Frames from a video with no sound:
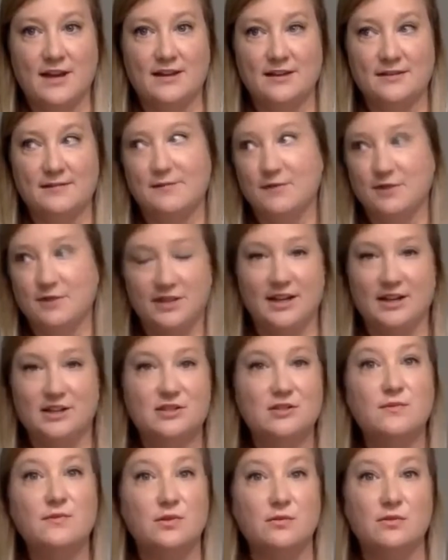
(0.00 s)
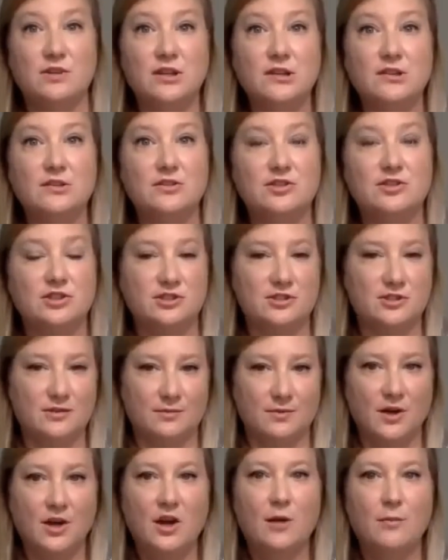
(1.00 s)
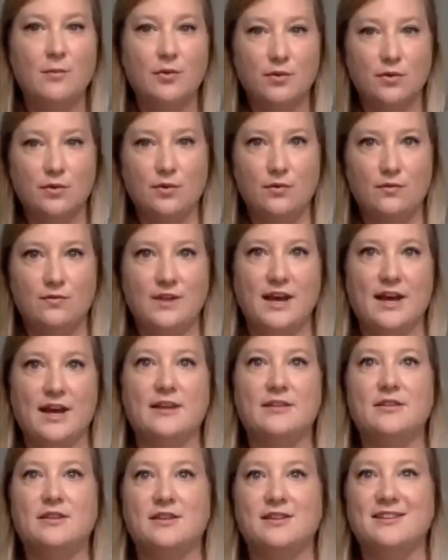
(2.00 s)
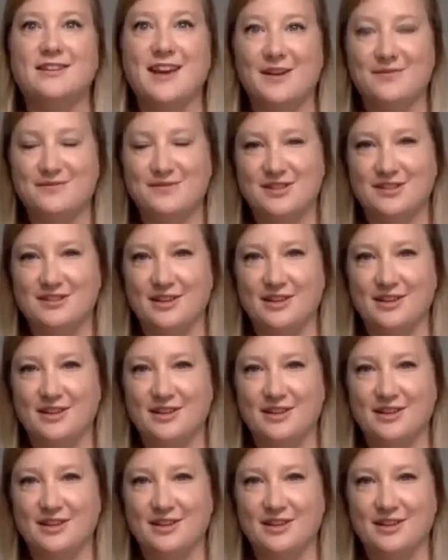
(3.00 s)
for the next few years, just to prove that the NAFTA